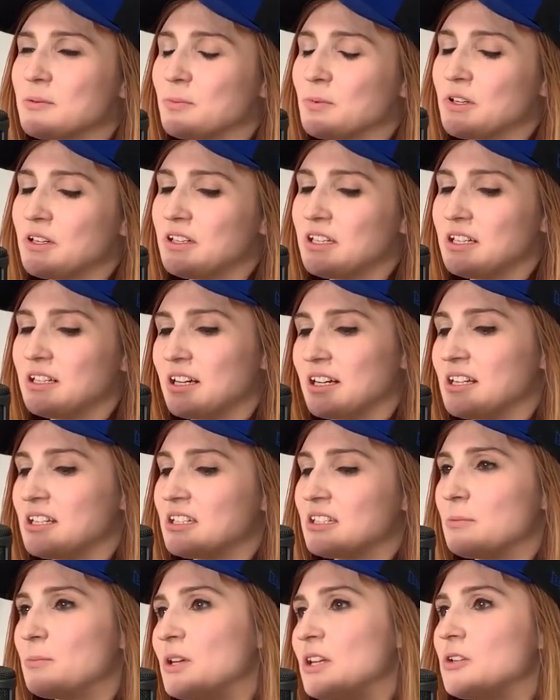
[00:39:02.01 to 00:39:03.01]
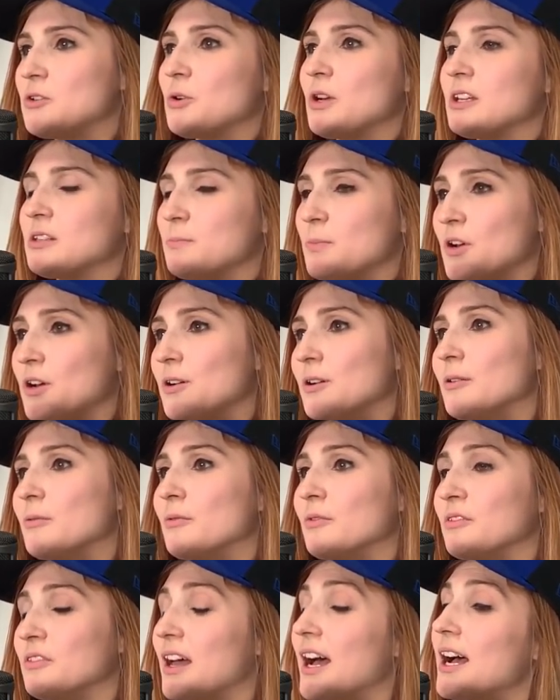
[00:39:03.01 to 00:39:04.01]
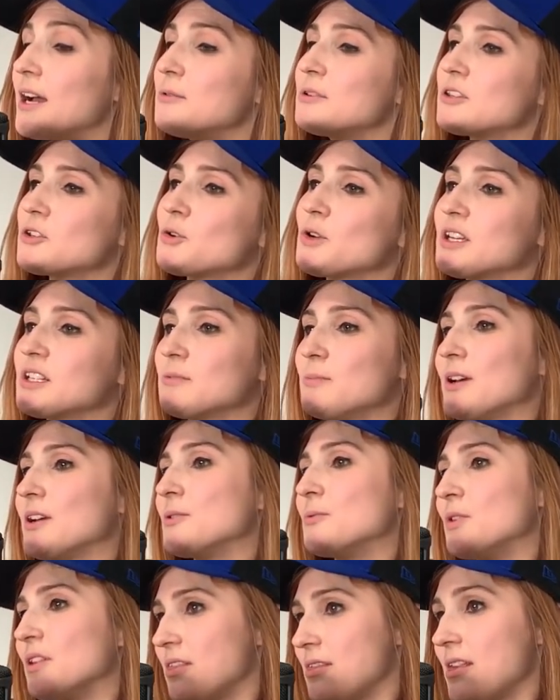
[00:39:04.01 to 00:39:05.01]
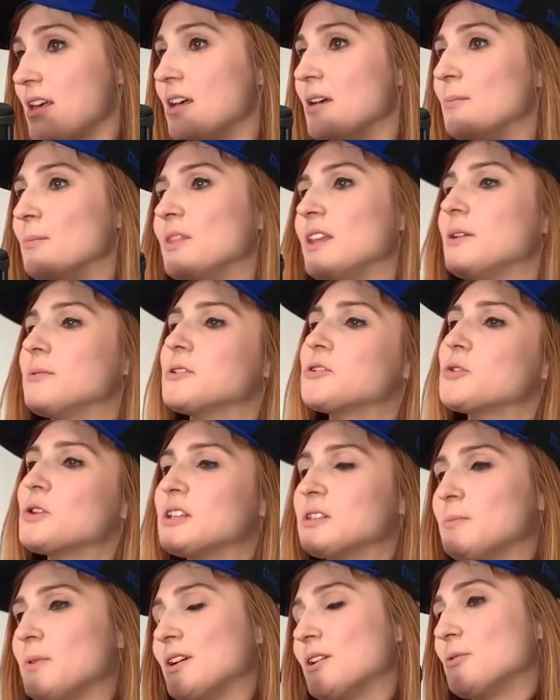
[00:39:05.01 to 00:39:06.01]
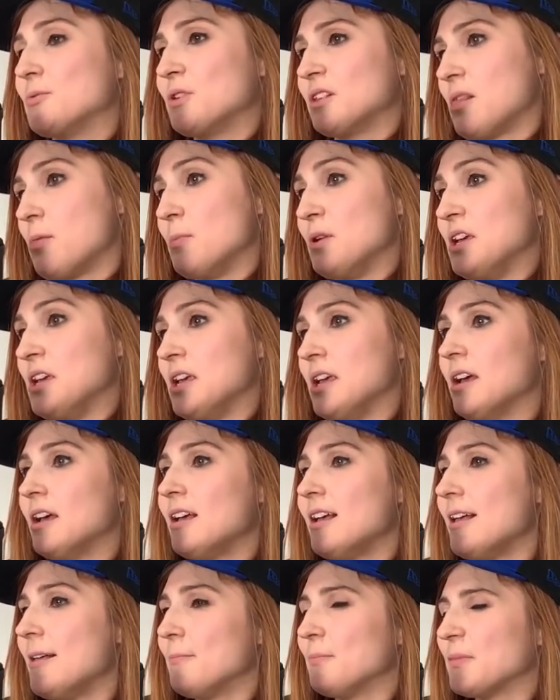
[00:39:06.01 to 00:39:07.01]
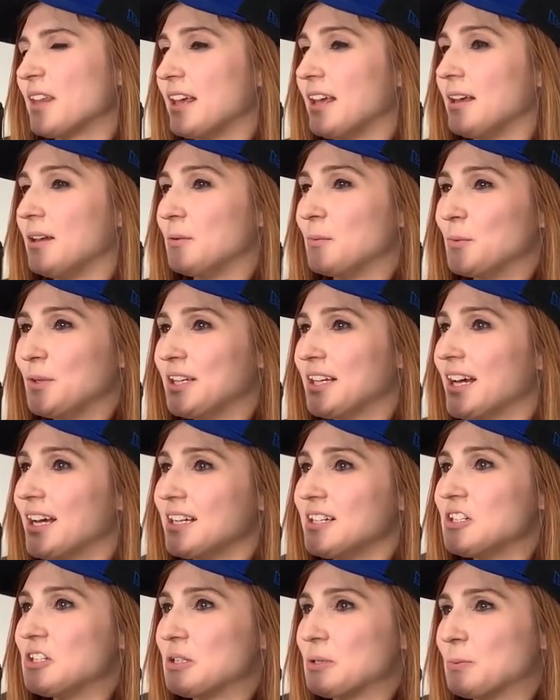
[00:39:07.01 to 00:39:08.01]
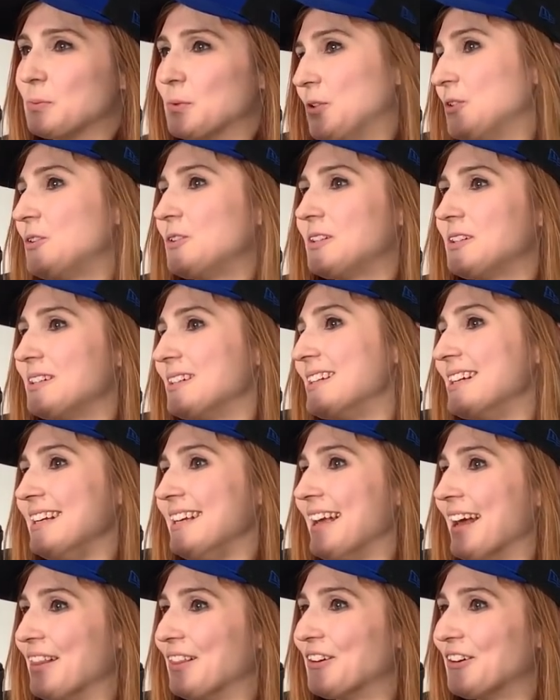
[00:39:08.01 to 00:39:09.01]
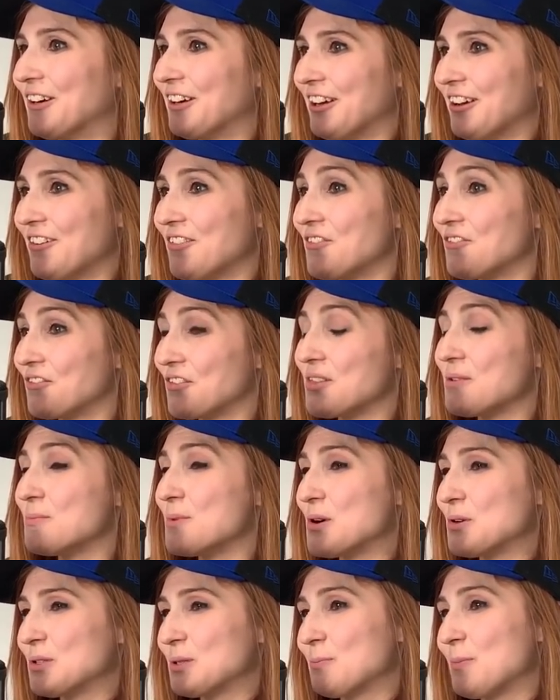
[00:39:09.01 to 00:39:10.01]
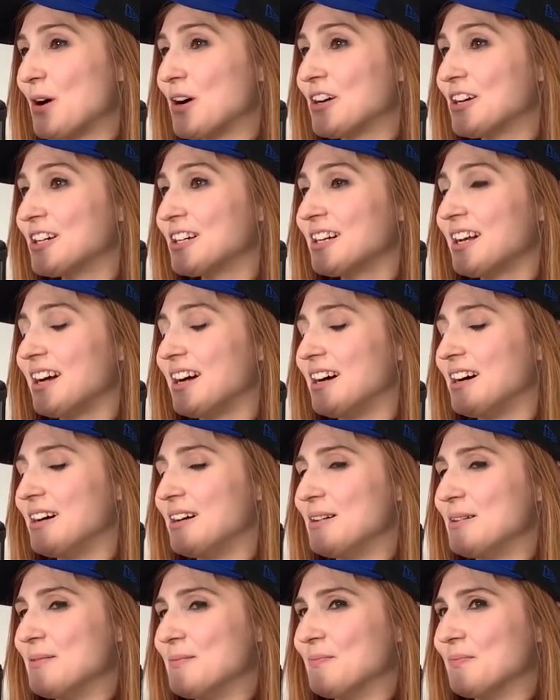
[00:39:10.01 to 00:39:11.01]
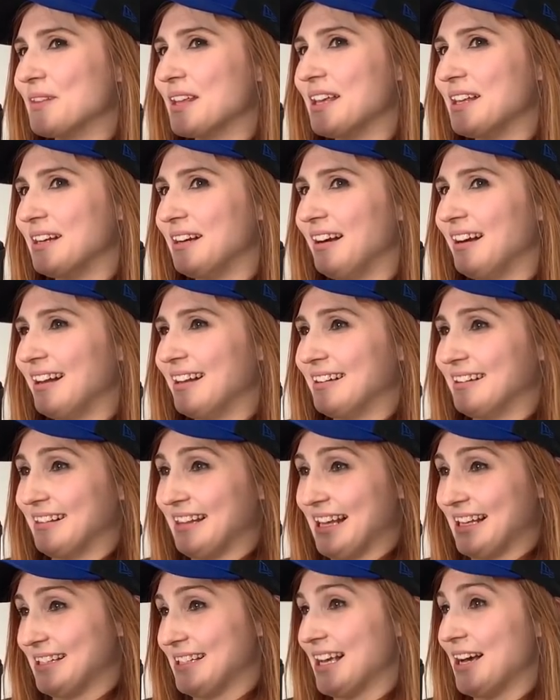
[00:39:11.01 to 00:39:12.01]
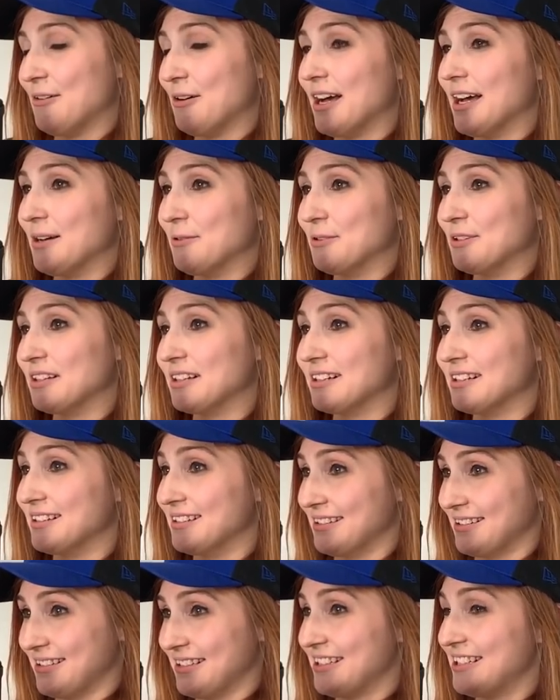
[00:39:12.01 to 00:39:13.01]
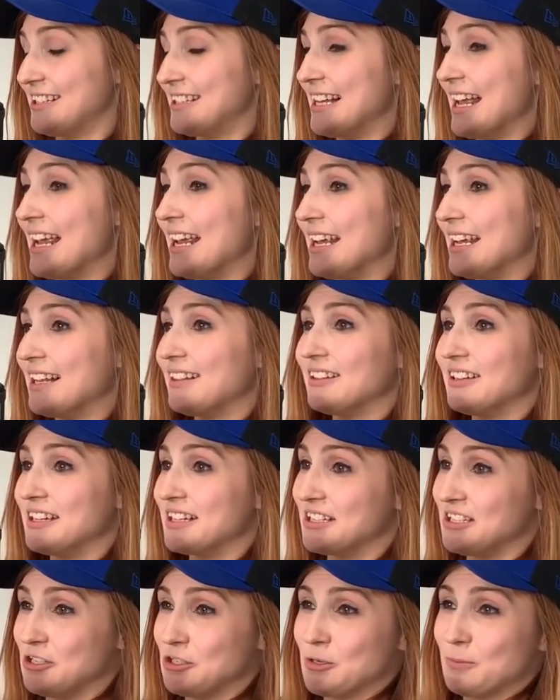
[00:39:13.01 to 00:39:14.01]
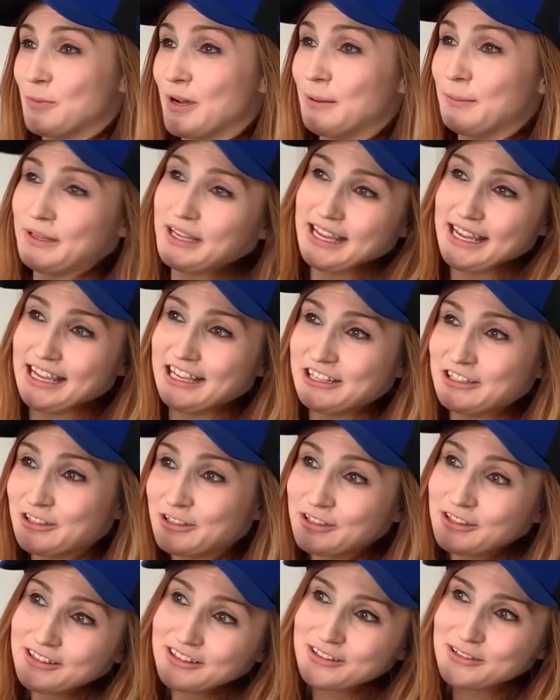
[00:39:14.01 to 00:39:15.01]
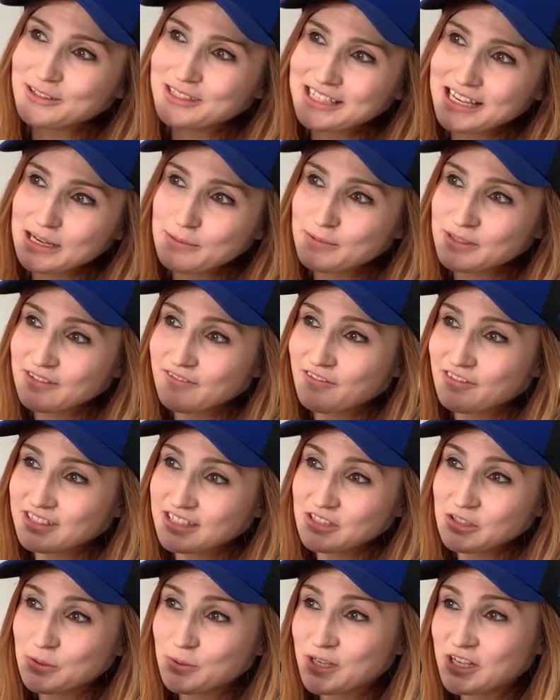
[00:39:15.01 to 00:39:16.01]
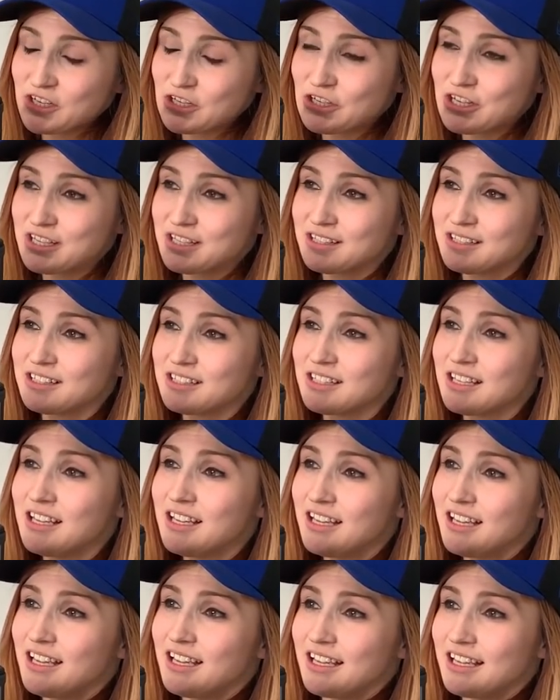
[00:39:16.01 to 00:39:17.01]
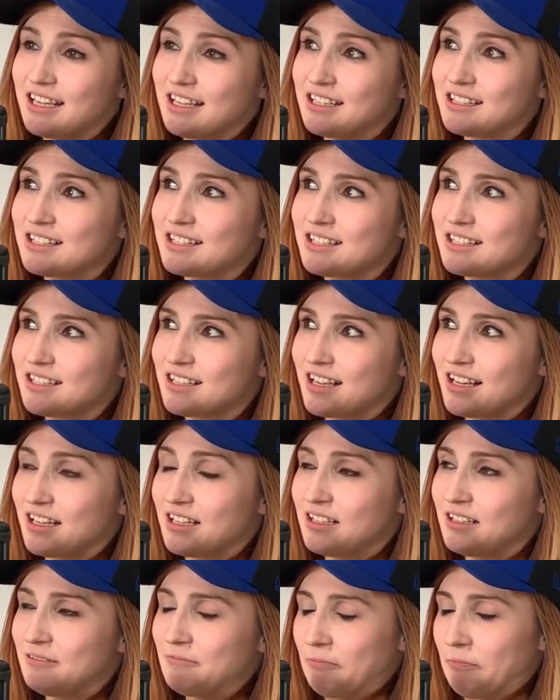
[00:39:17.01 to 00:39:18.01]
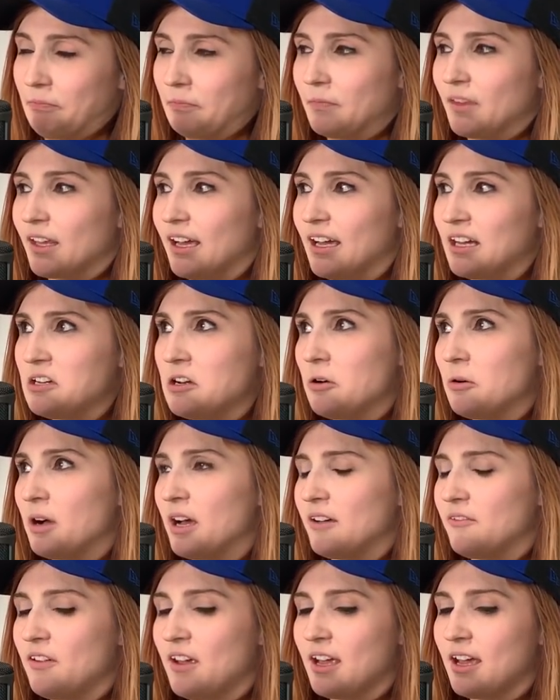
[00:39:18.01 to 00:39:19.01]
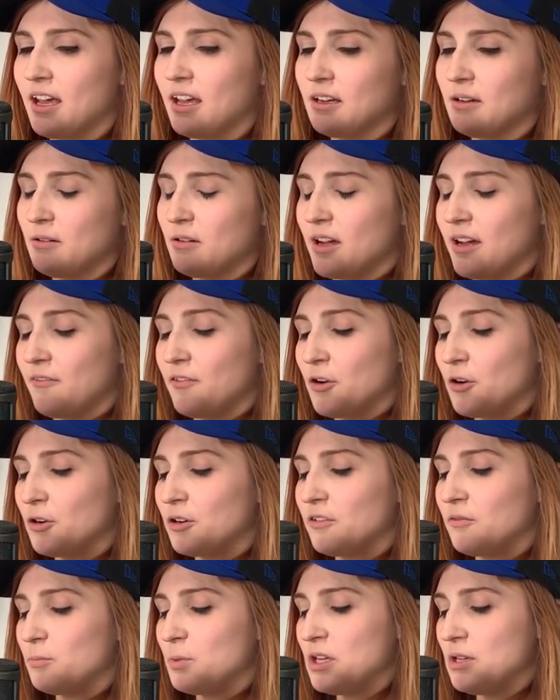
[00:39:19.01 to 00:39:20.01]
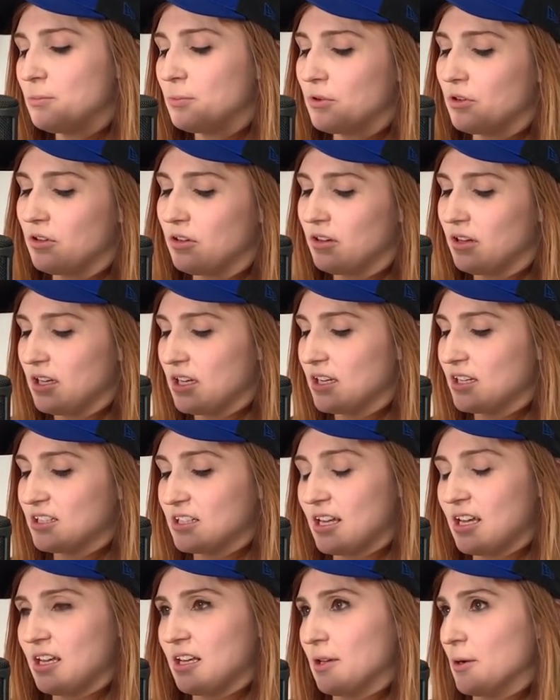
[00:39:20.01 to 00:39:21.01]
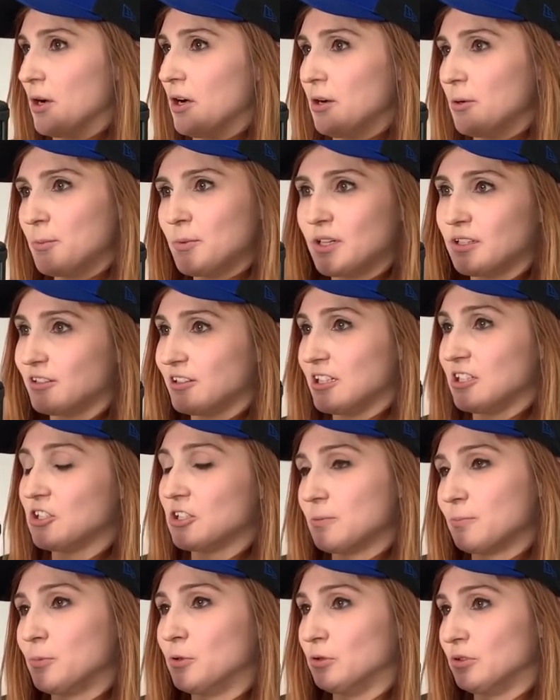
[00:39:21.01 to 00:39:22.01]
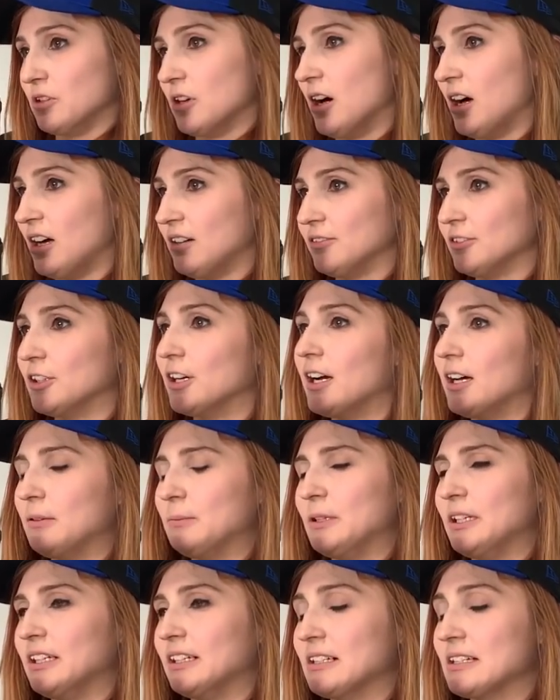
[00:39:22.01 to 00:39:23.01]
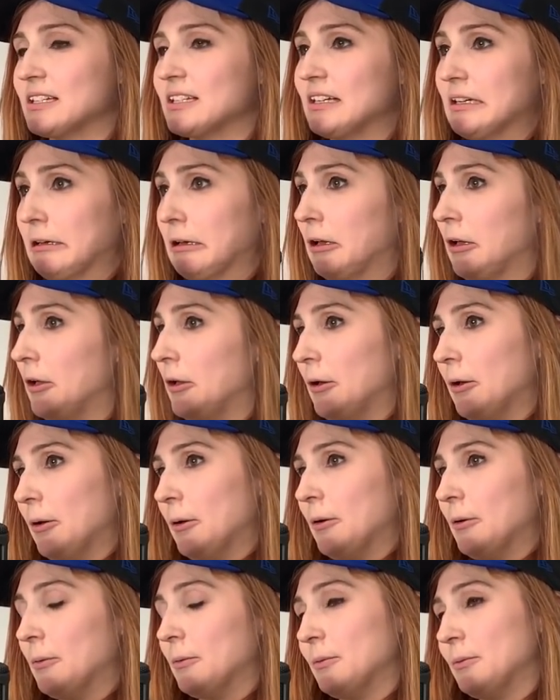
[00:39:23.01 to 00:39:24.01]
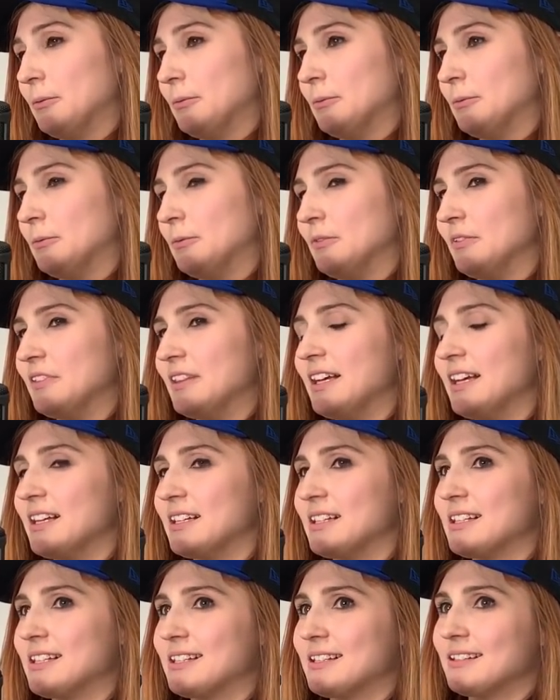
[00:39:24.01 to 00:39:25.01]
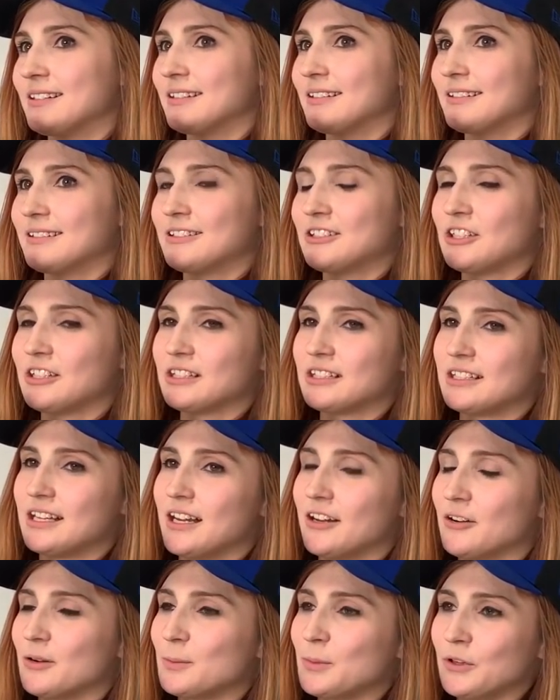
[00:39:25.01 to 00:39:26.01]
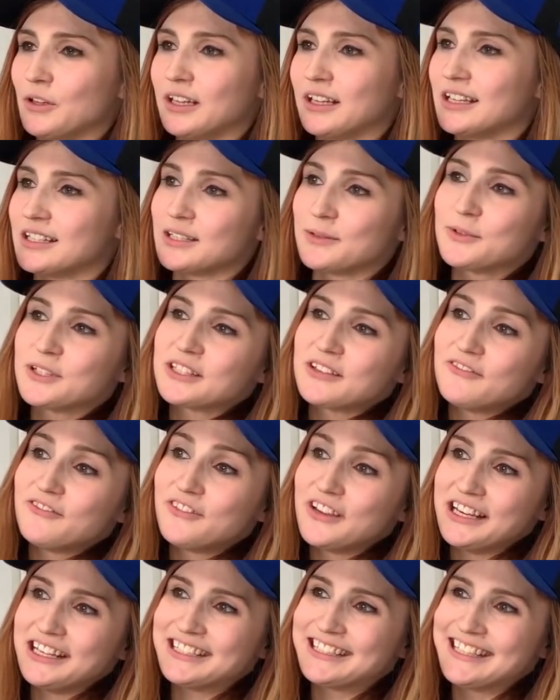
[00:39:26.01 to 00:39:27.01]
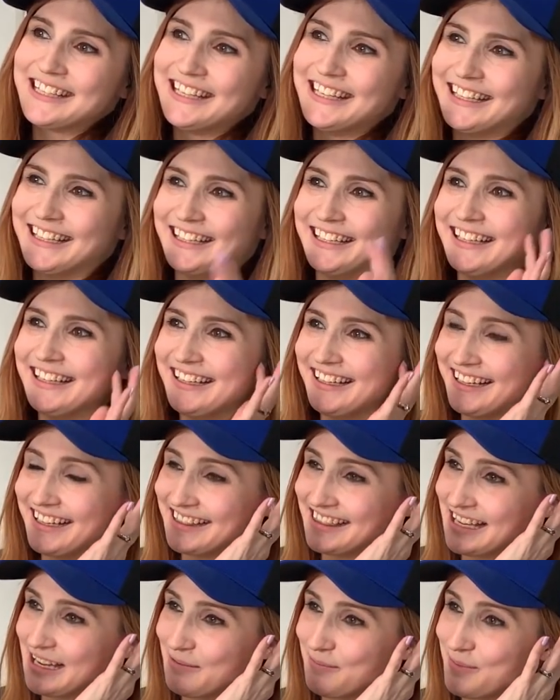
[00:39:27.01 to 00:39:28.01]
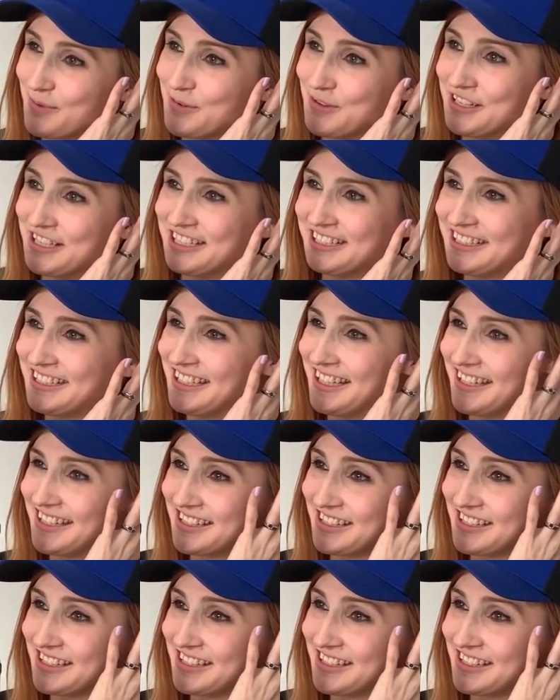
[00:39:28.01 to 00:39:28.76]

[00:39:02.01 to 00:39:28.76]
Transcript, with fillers: was really nice to be transparent. I was transparent with them. They were transparent with me, yep. and we kind of just worked together yep. for the most part. Um, and that's how I would say, like, you should probably handle those types of situations. It's, and I know I've had, I've heard of people like saying, oh, well, they just pulled the offer on me. And it's like, mm. Mm, that's just terrible. I guess it wasn't fate right. at that point.